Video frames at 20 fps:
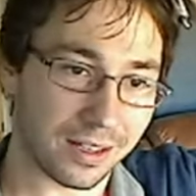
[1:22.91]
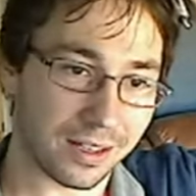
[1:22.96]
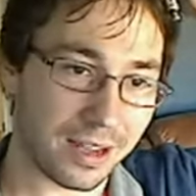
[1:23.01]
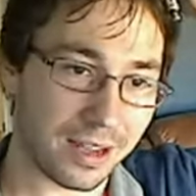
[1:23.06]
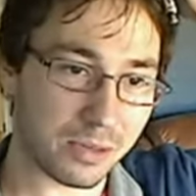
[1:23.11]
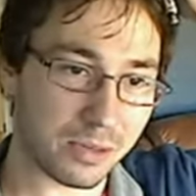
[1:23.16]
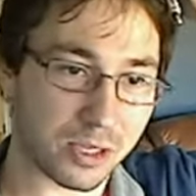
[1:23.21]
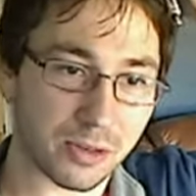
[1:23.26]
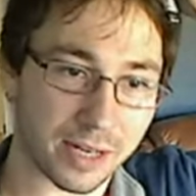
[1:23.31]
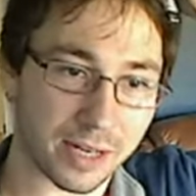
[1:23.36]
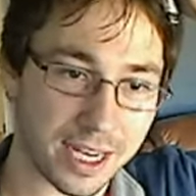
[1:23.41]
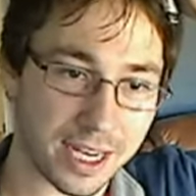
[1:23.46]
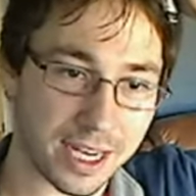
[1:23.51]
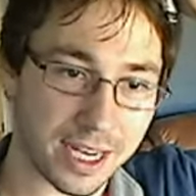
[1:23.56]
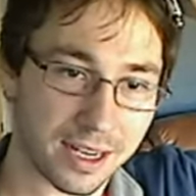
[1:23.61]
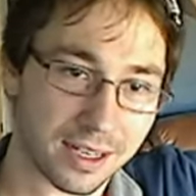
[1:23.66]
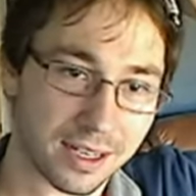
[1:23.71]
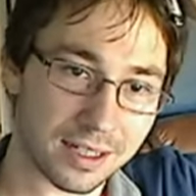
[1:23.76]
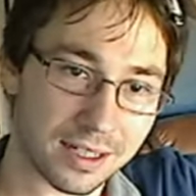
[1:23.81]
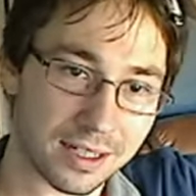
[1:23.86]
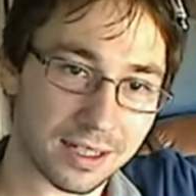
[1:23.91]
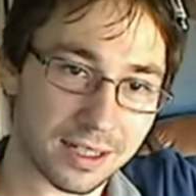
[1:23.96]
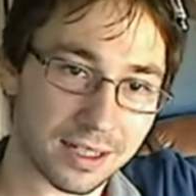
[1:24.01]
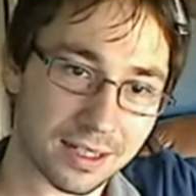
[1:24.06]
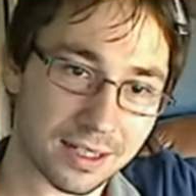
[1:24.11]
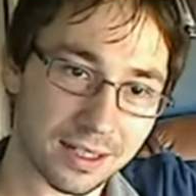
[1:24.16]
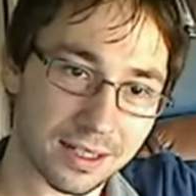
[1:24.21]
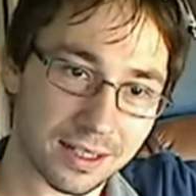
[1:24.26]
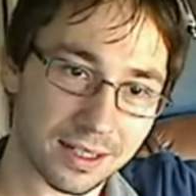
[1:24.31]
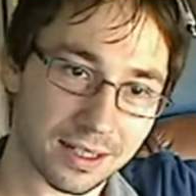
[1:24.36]
It was tricky.
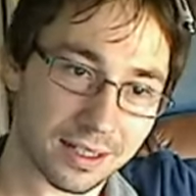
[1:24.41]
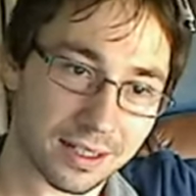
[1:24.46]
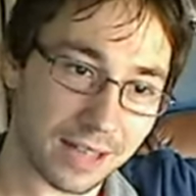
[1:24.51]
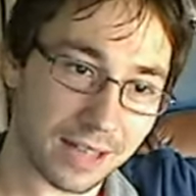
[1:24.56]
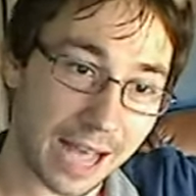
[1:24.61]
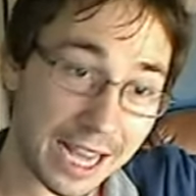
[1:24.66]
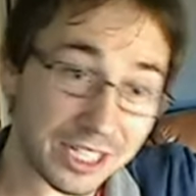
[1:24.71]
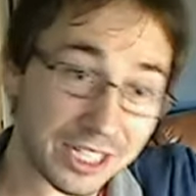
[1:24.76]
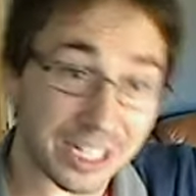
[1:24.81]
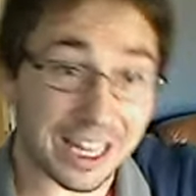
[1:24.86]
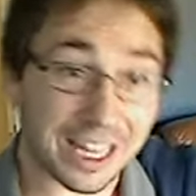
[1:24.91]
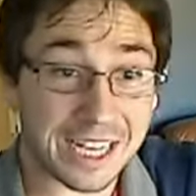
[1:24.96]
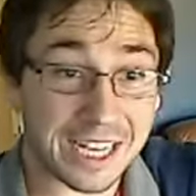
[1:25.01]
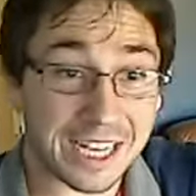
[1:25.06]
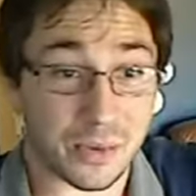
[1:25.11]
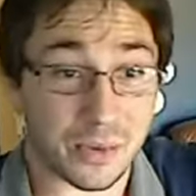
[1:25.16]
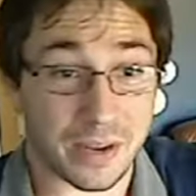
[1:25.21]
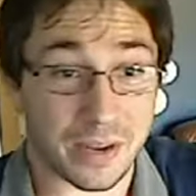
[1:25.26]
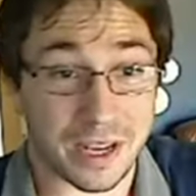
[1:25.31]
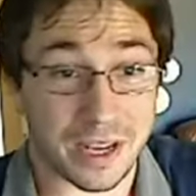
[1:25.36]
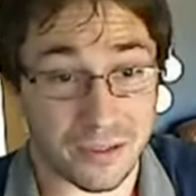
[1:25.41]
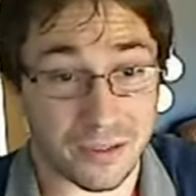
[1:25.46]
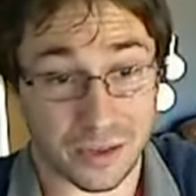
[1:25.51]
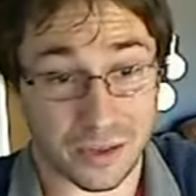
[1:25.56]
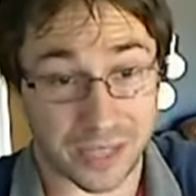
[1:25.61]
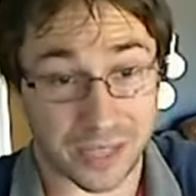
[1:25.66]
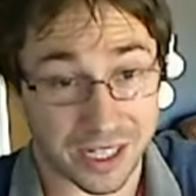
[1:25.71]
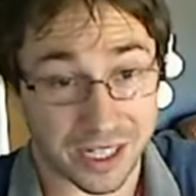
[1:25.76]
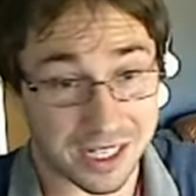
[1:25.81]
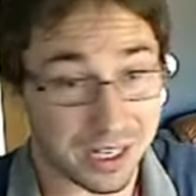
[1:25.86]
I actually liked doing
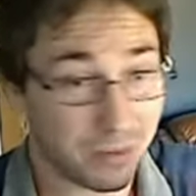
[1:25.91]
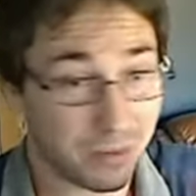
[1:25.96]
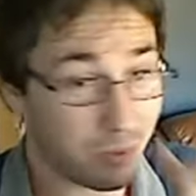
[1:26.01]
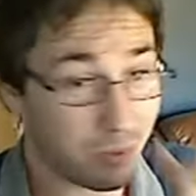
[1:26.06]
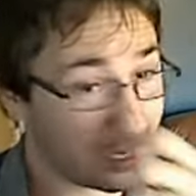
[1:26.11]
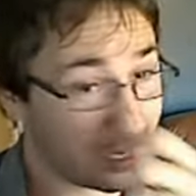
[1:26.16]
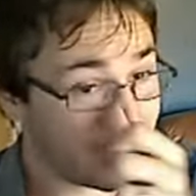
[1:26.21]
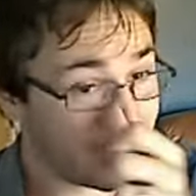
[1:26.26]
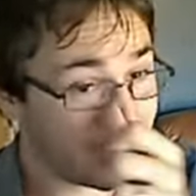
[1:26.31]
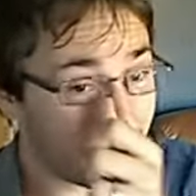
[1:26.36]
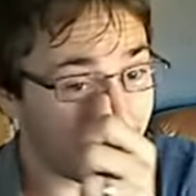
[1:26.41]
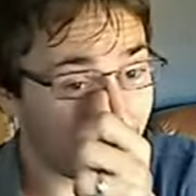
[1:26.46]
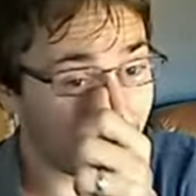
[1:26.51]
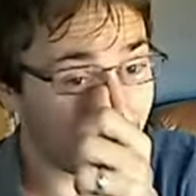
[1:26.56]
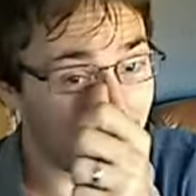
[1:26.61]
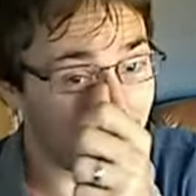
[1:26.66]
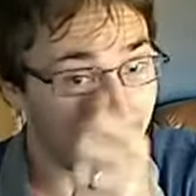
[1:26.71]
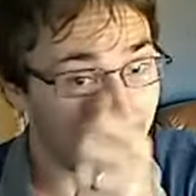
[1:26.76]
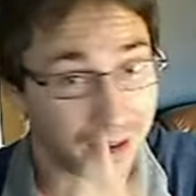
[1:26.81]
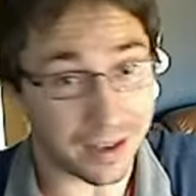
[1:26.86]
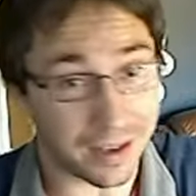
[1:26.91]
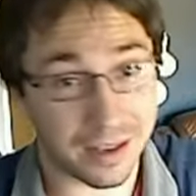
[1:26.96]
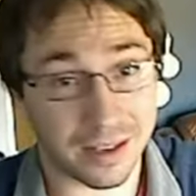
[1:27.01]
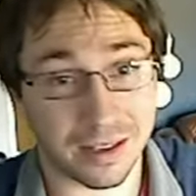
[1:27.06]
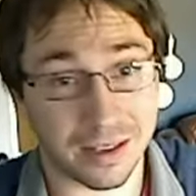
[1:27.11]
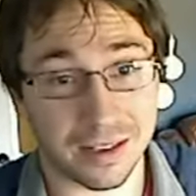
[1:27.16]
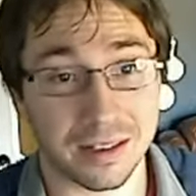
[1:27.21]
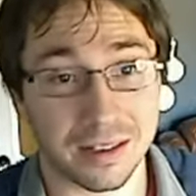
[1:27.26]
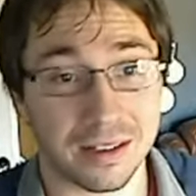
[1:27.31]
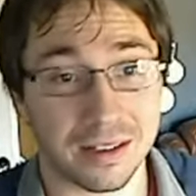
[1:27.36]
interviews. I just didn't want to do 3 a week.